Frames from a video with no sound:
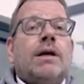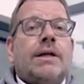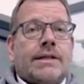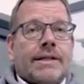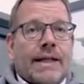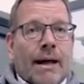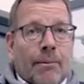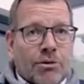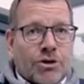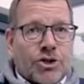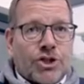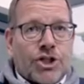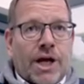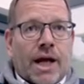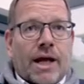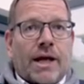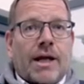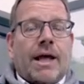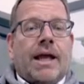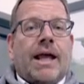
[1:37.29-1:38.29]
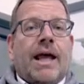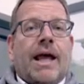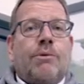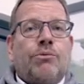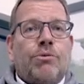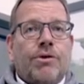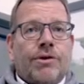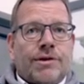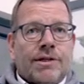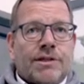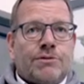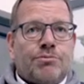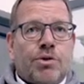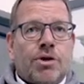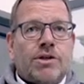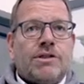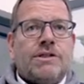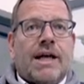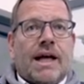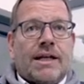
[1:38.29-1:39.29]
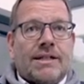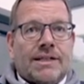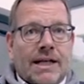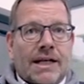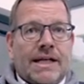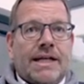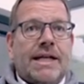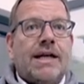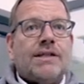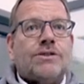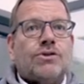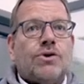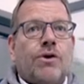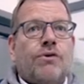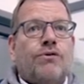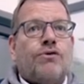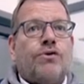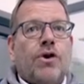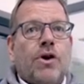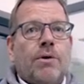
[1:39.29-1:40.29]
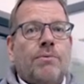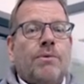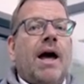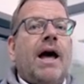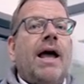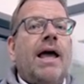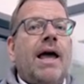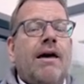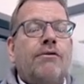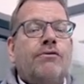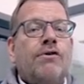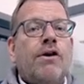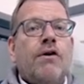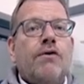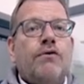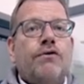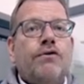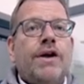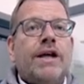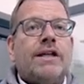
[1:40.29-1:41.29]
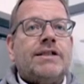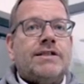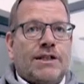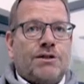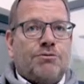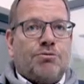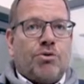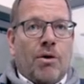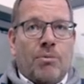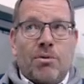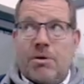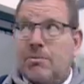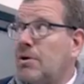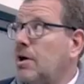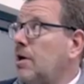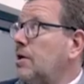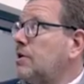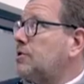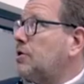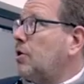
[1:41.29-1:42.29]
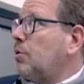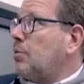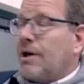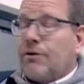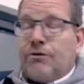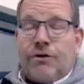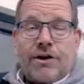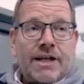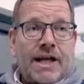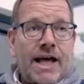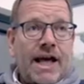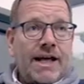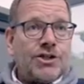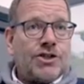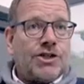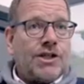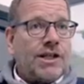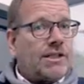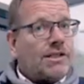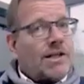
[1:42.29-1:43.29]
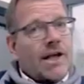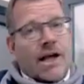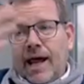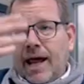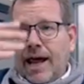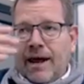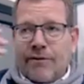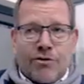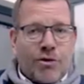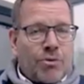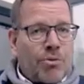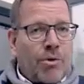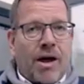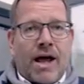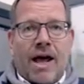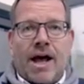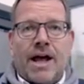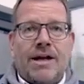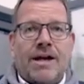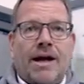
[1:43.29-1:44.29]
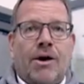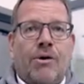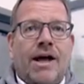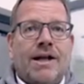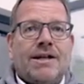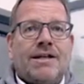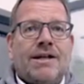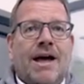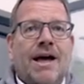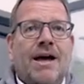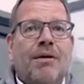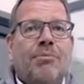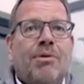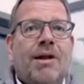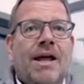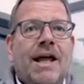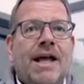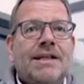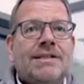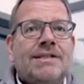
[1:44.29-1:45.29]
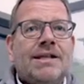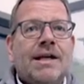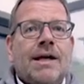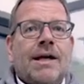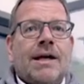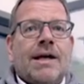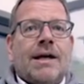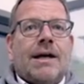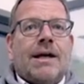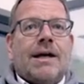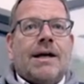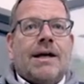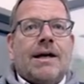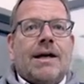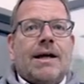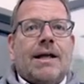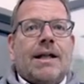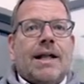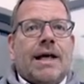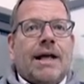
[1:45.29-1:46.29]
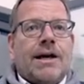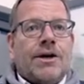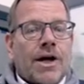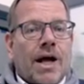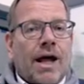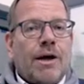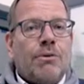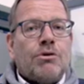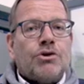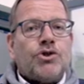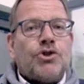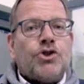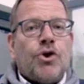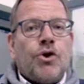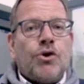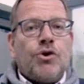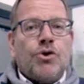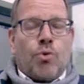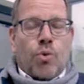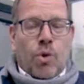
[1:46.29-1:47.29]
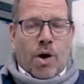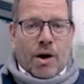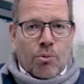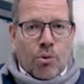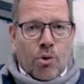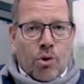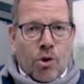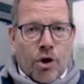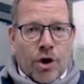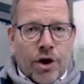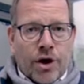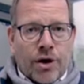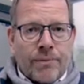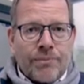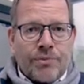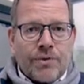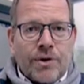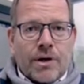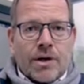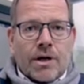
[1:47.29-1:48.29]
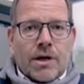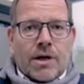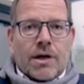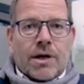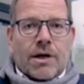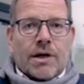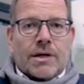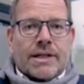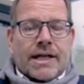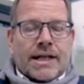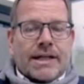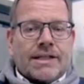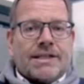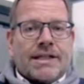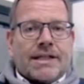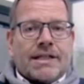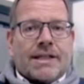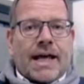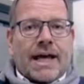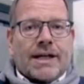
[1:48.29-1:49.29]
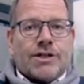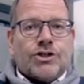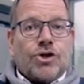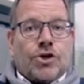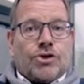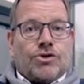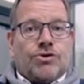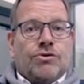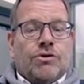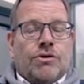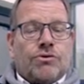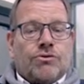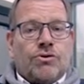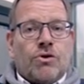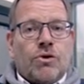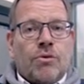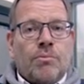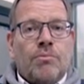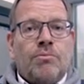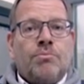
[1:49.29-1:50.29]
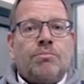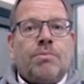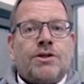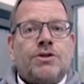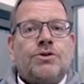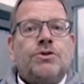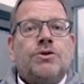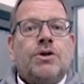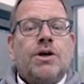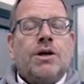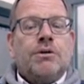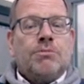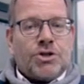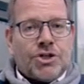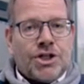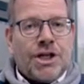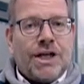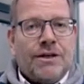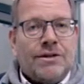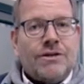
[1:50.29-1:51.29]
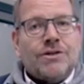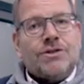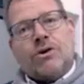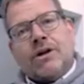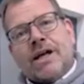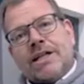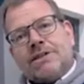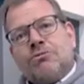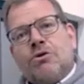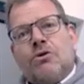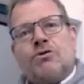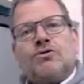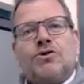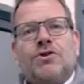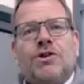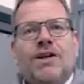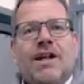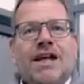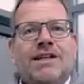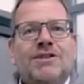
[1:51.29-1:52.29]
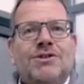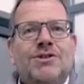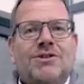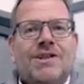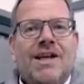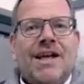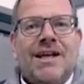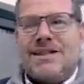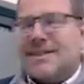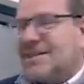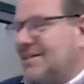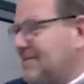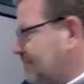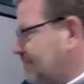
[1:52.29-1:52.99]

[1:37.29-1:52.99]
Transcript: double check again with this person until he has confirmed I have fixed this problem. So we have attached this everywhere in our entire place. Later I will show you one more that is attached not to a room but to a machine. So let's move to the next use case.